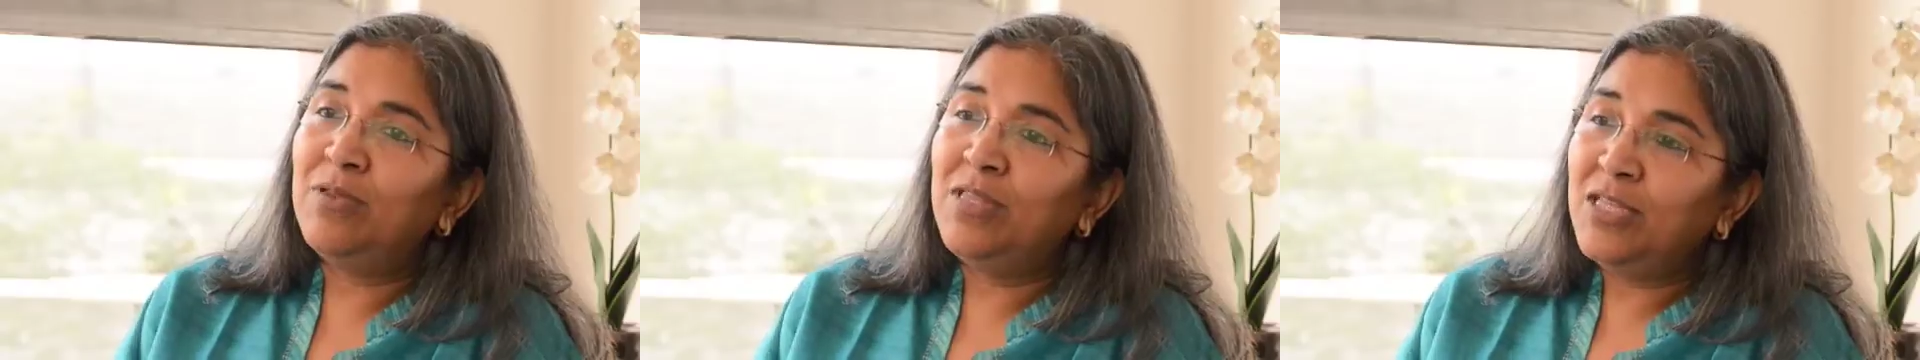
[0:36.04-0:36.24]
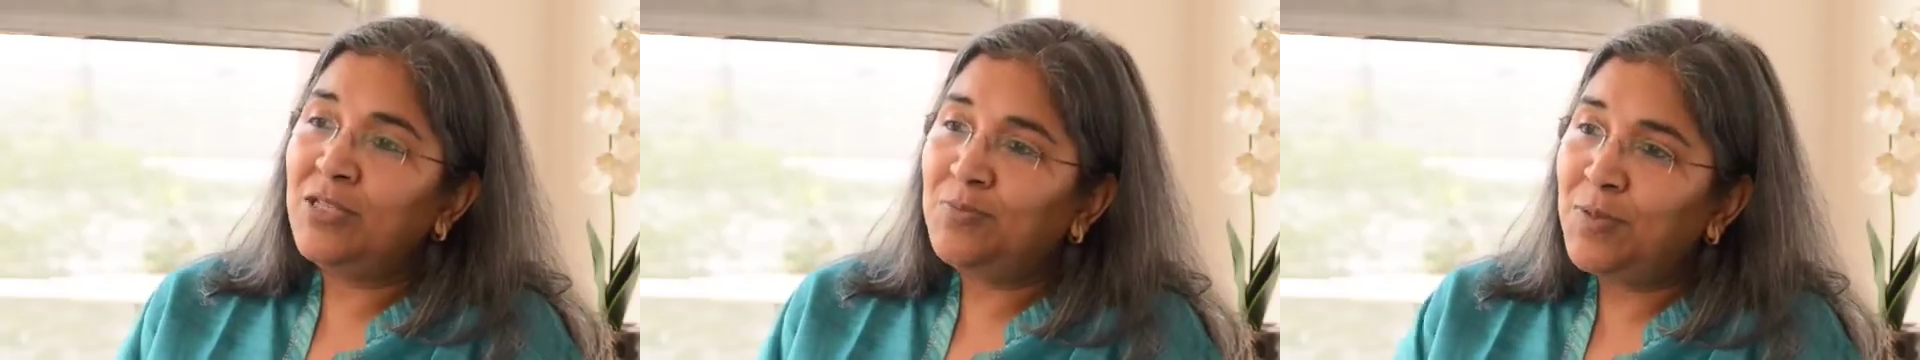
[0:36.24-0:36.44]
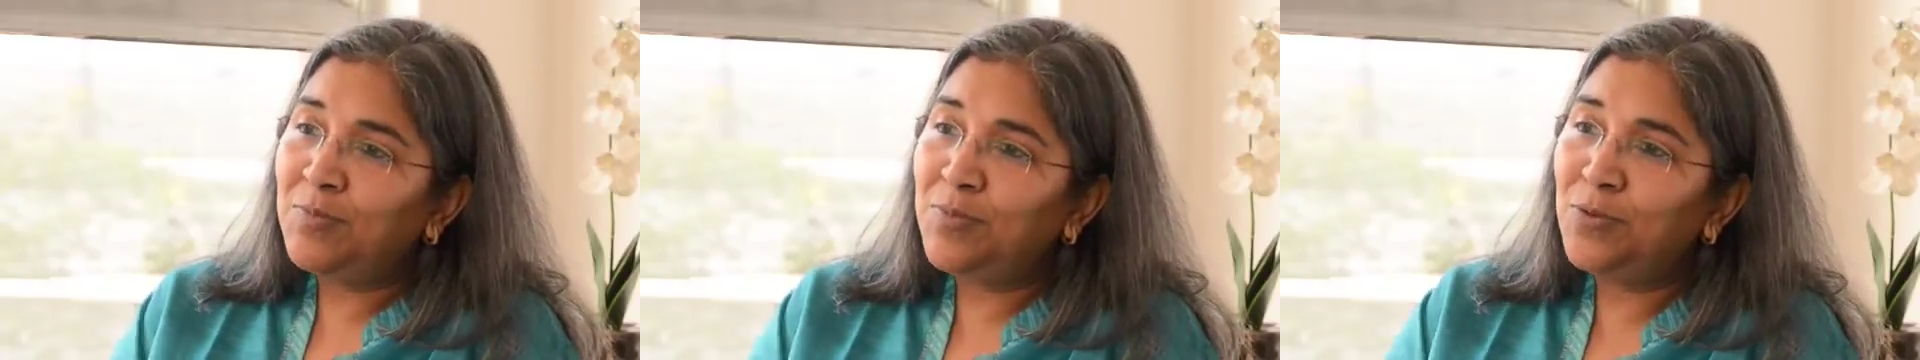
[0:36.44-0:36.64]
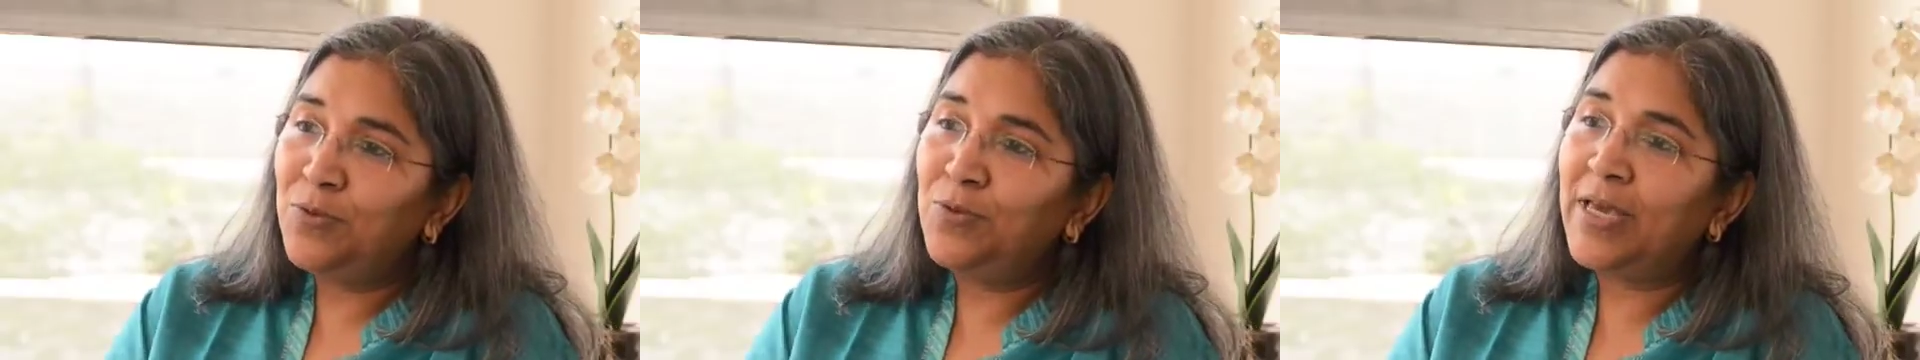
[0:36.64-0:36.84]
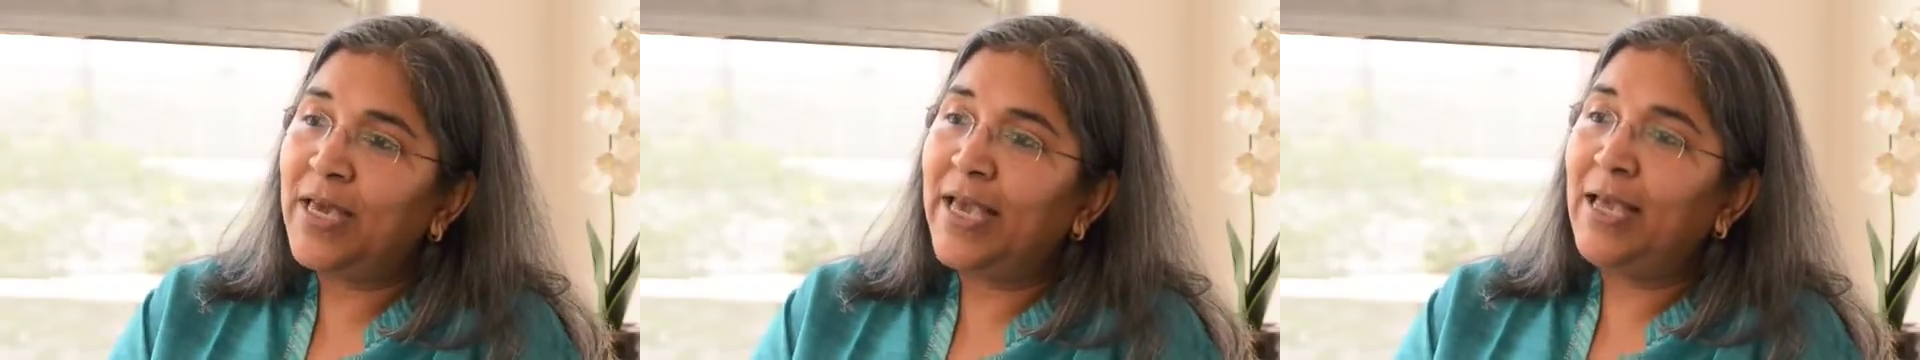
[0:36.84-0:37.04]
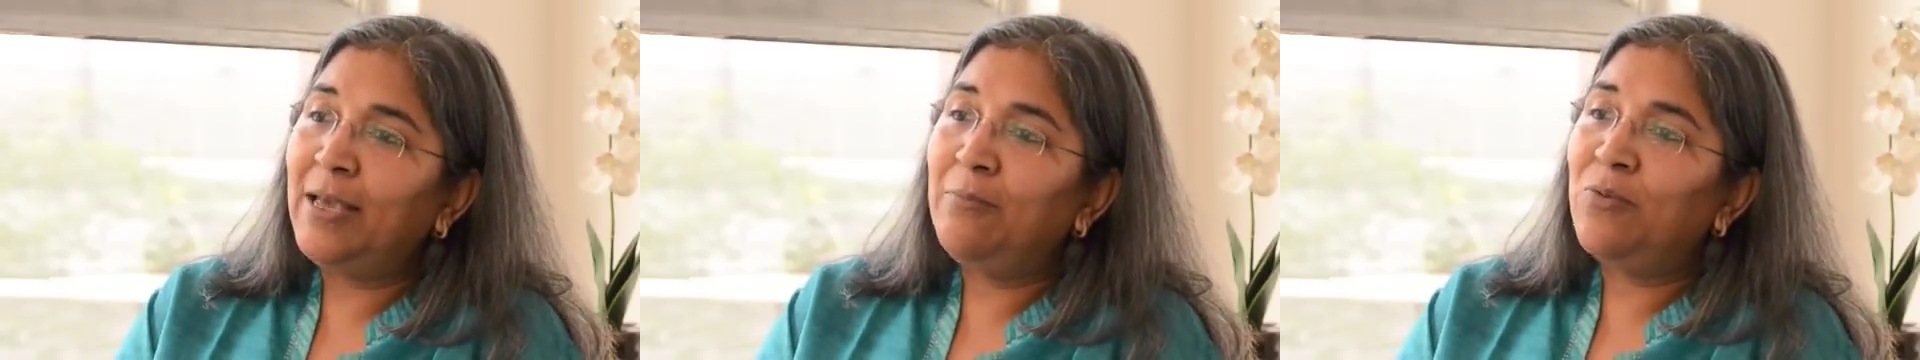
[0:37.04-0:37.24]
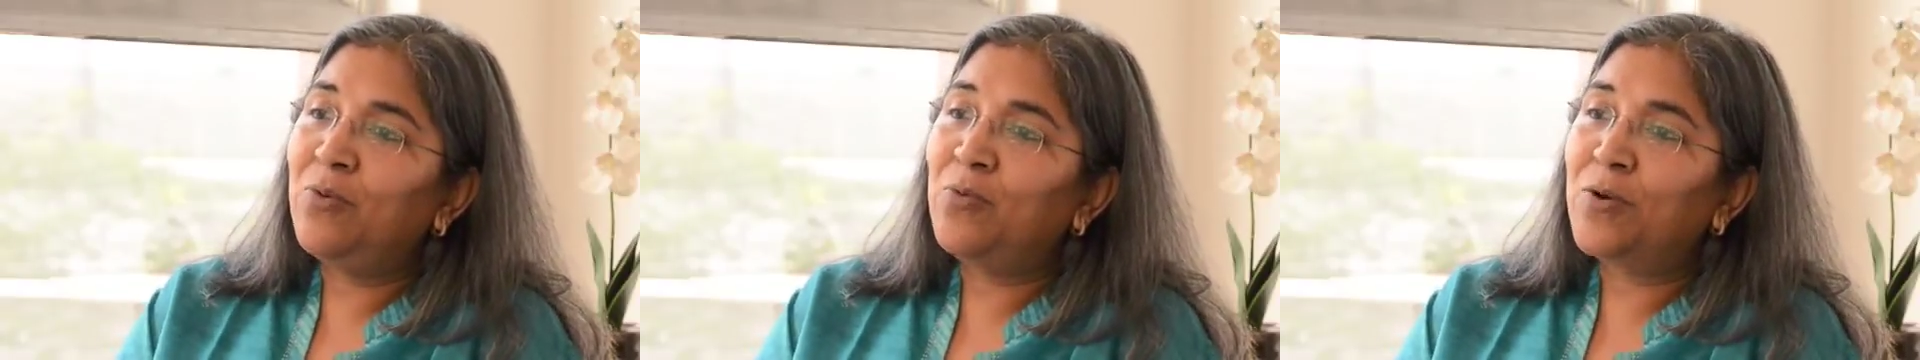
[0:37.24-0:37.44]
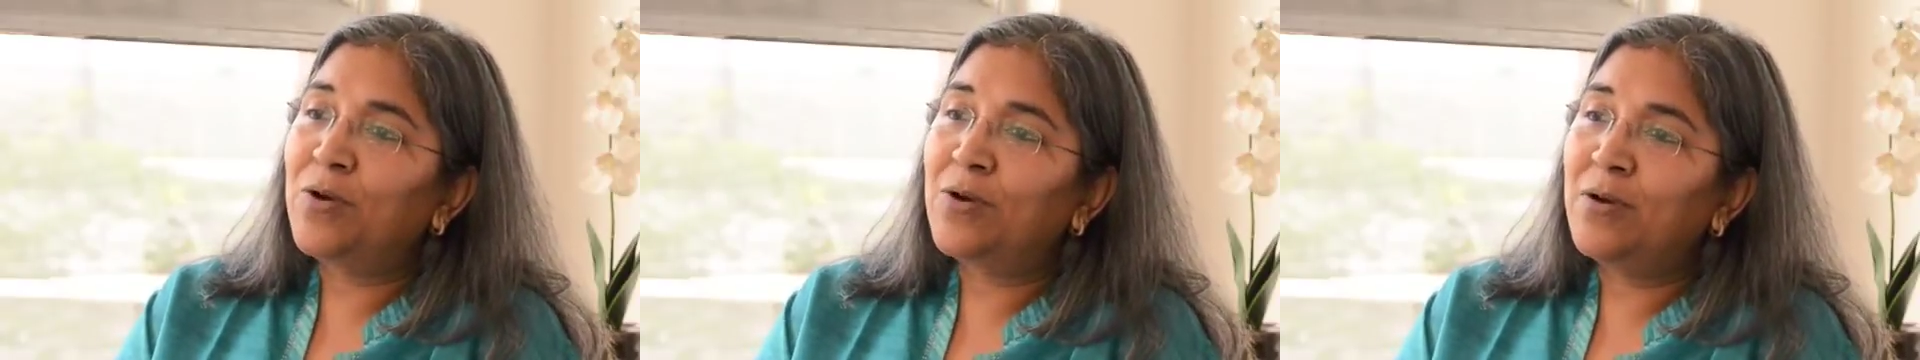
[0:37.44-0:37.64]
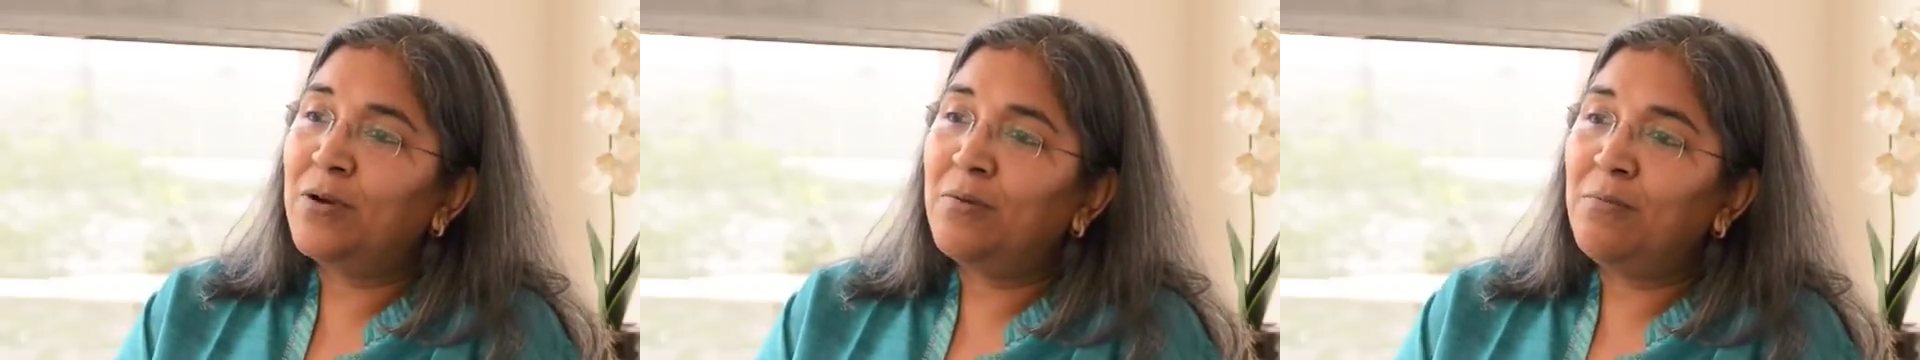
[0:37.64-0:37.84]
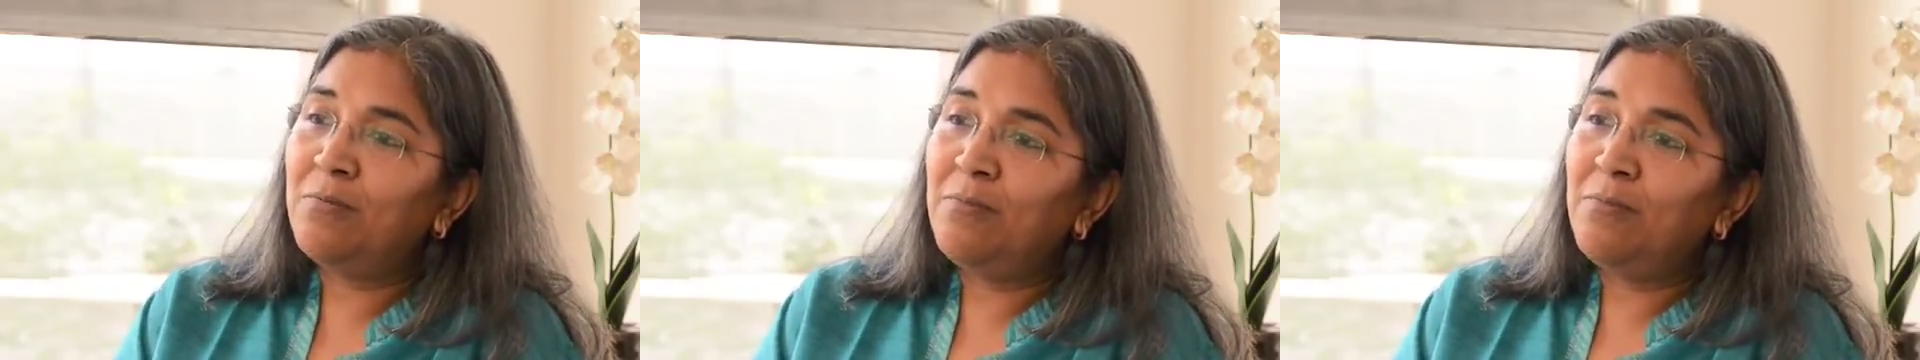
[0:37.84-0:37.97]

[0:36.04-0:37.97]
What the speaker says: these people who came were